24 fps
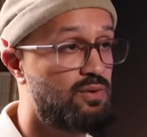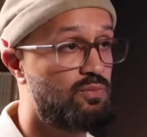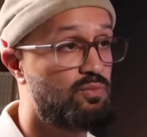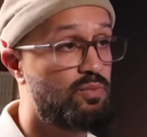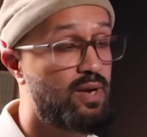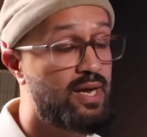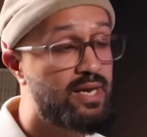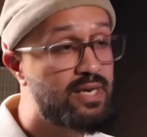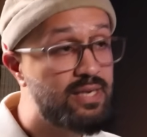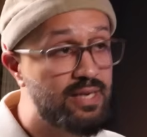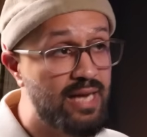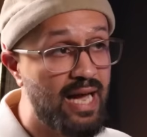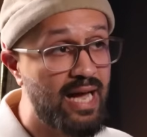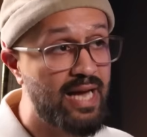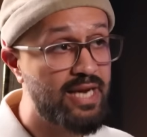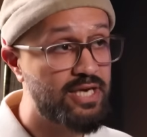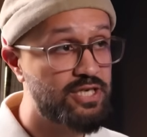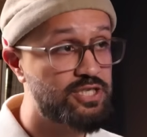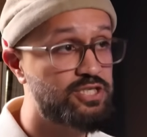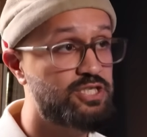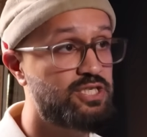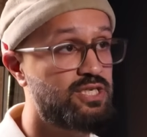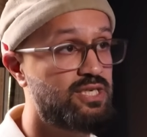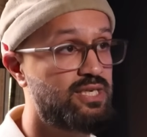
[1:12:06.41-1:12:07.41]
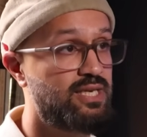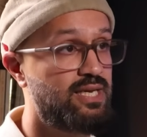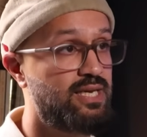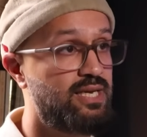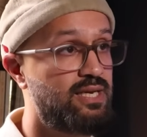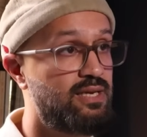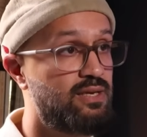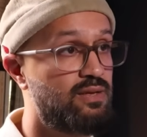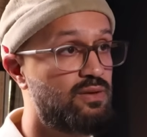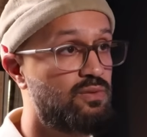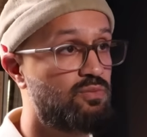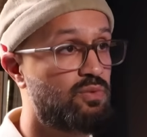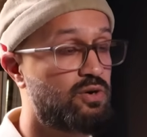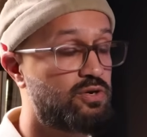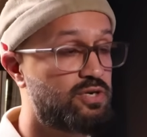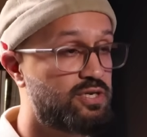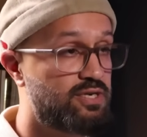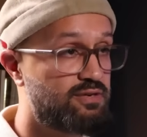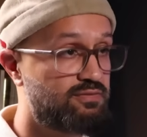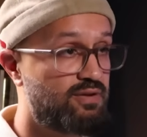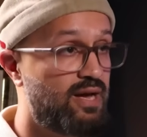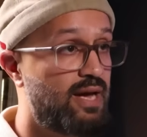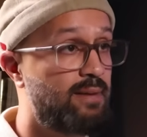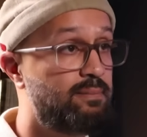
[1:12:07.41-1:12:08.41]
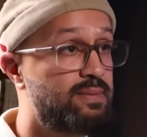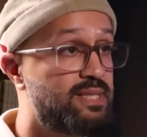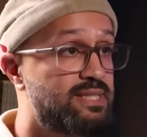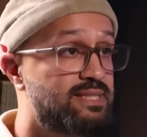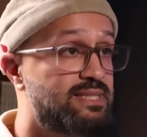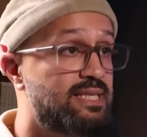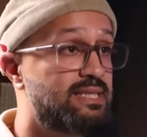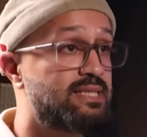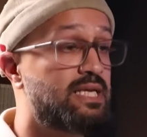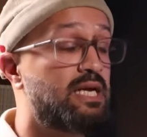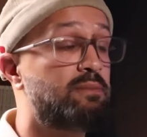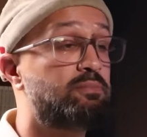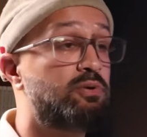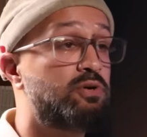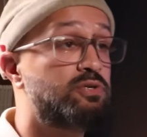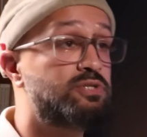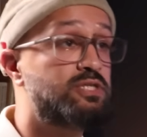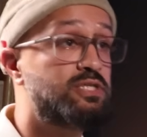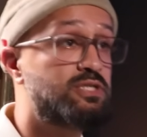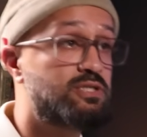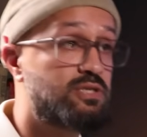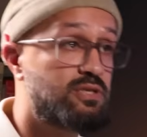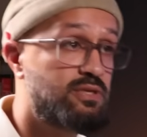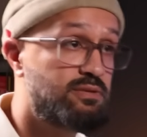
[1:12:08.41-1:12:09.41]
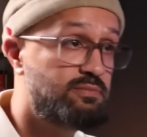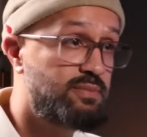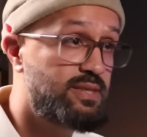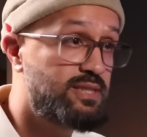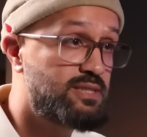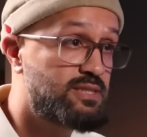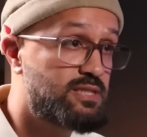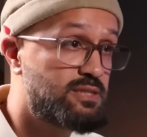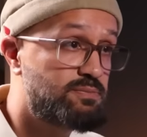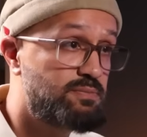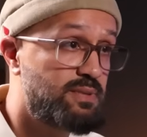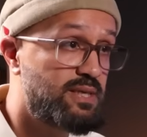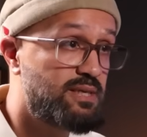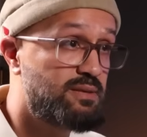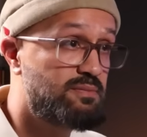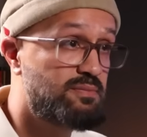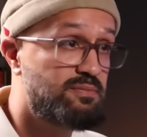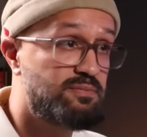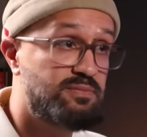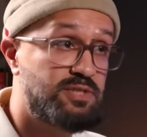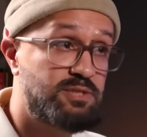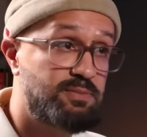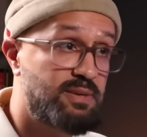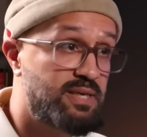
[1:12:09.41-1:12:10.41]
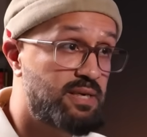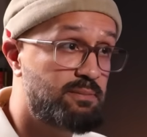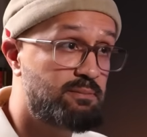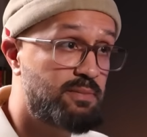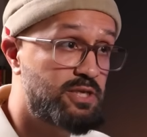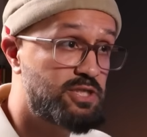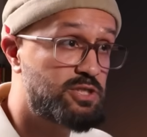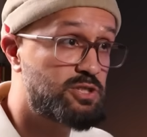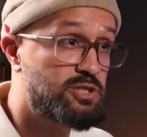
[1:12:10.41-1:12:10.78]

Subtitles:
when actually what could have happened is that process could have been sped up